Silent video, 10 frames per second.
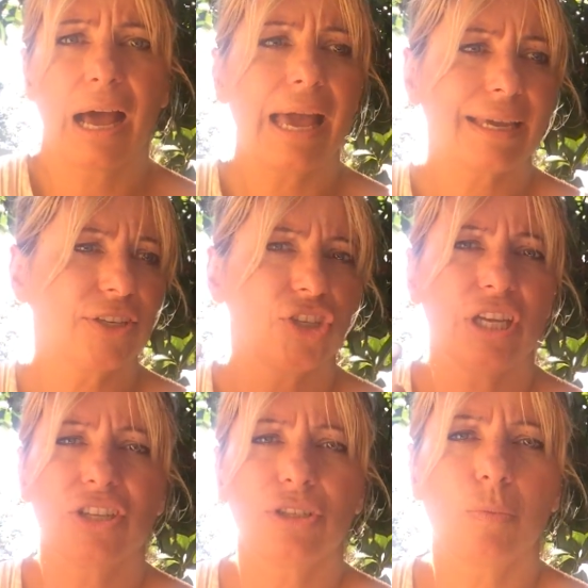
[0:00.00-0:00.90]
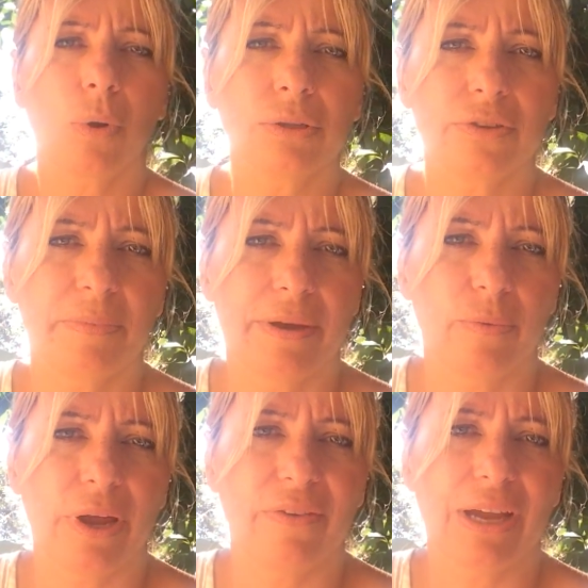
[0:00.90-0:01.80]
I can change the wardrobe
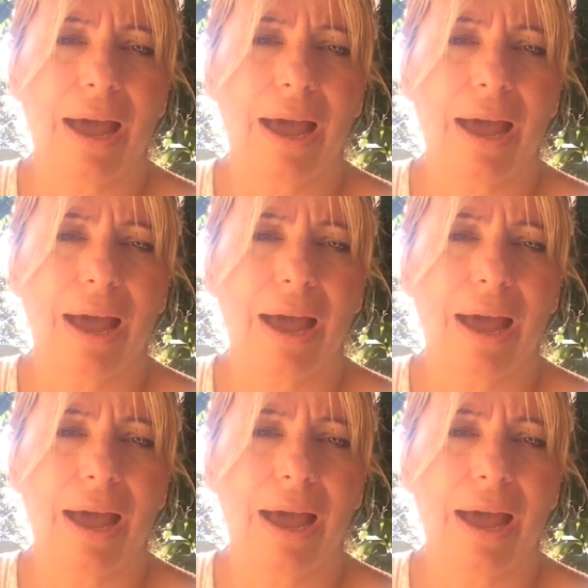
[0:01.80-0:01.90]
I'm wearing.